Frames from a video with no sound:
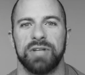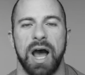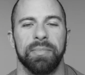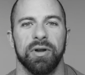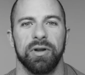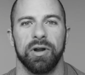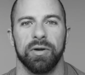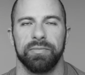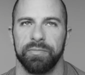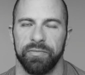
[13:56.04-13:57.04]
top, your,
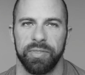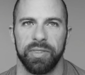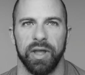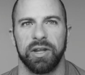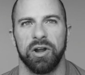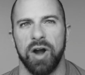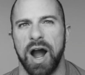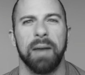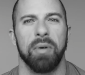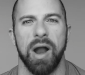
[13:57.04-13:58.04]
your like your
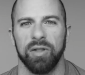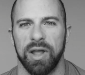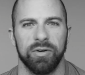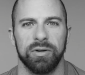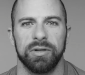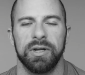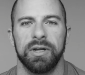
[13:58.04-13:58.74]
eyebrow level.